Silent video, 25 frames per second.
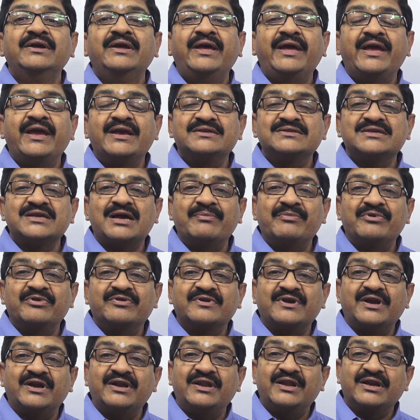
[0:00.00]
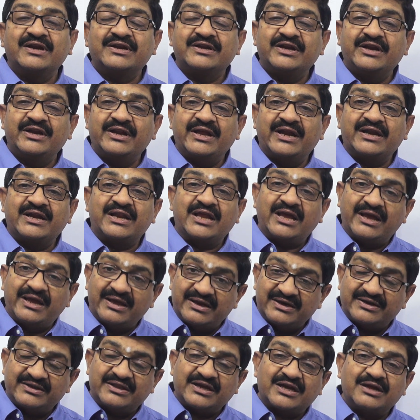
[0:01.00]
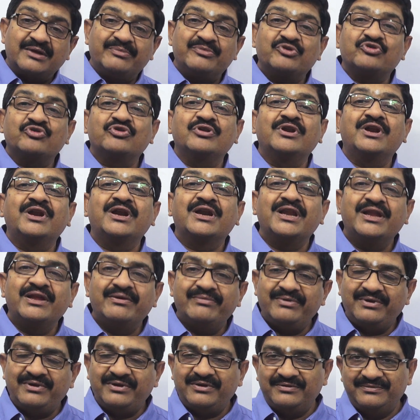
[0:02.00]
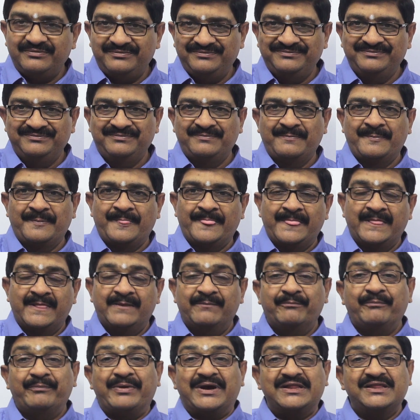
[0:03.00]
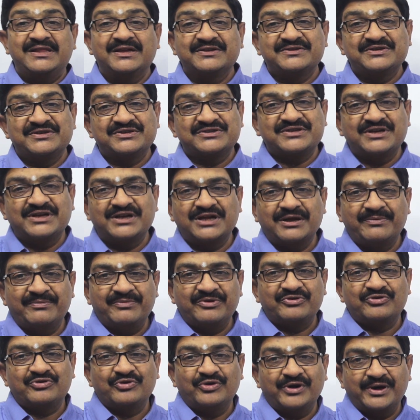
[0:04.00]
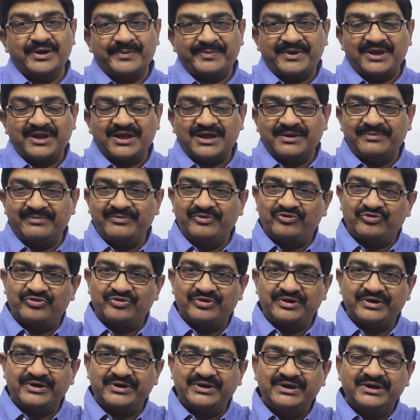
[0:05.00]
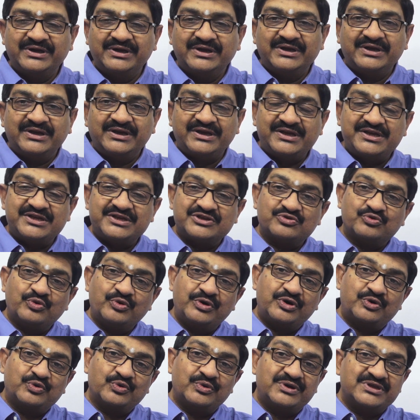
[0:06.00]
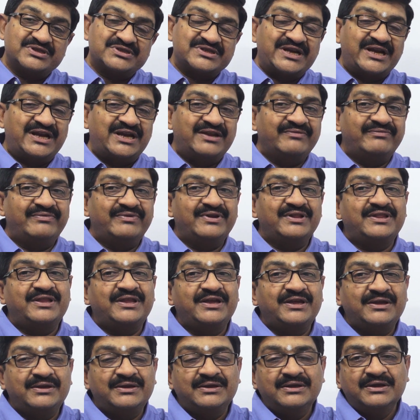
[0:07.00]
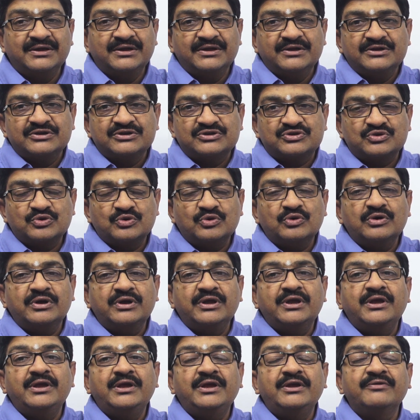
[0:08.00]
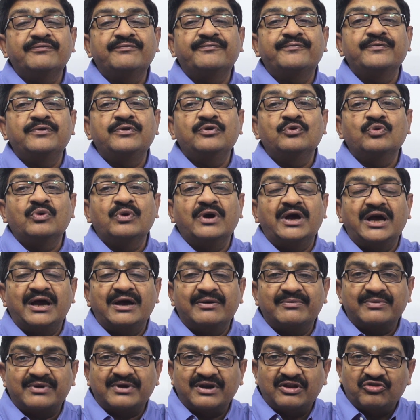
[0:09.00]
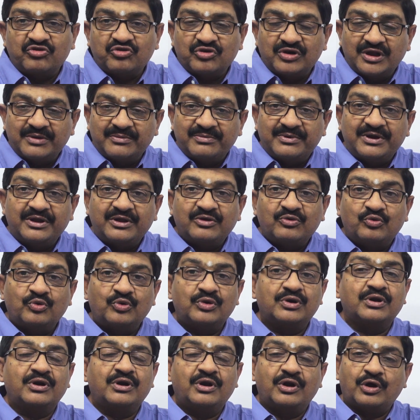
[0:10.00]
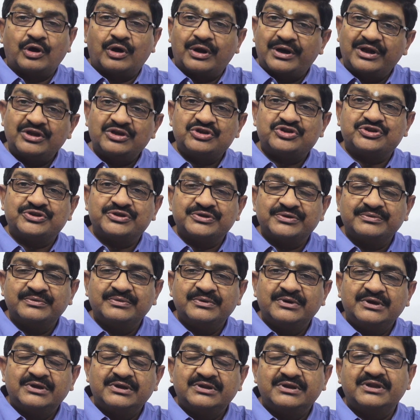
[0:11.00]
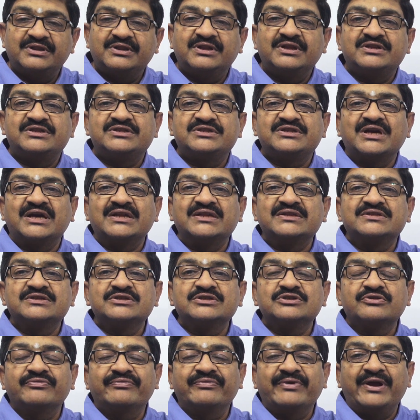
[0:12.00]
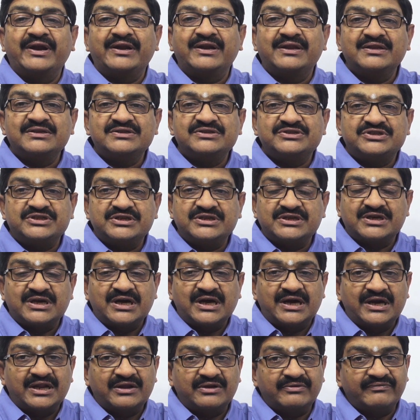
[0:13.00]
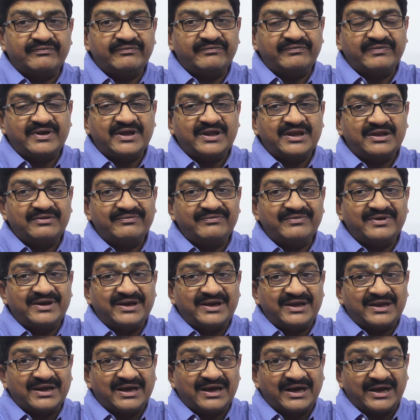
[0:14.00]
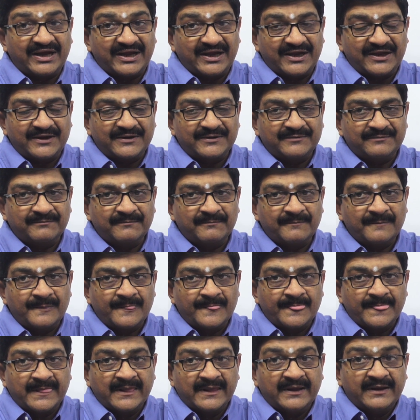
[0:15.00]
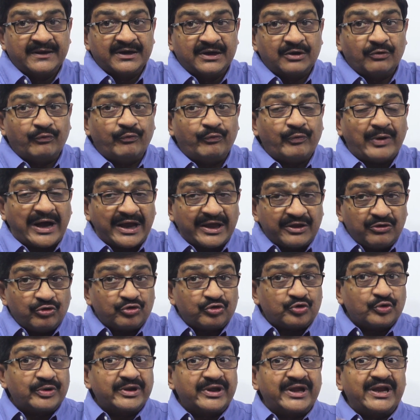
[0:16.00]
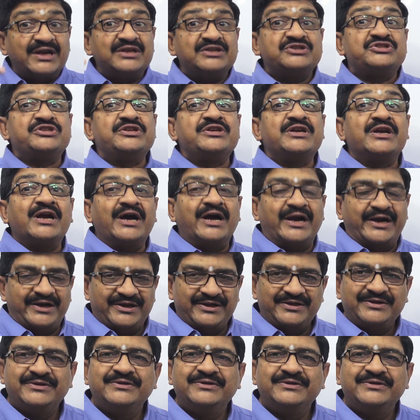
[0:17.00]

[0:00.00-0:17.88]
Exam is conducted at the commissionerate level by the assistant commissioner or deputy commissioner. He is going to decide everything. So, if you have reasonably good knowledge, then the chances of getting G card are very, very high. Now, why you should get G card?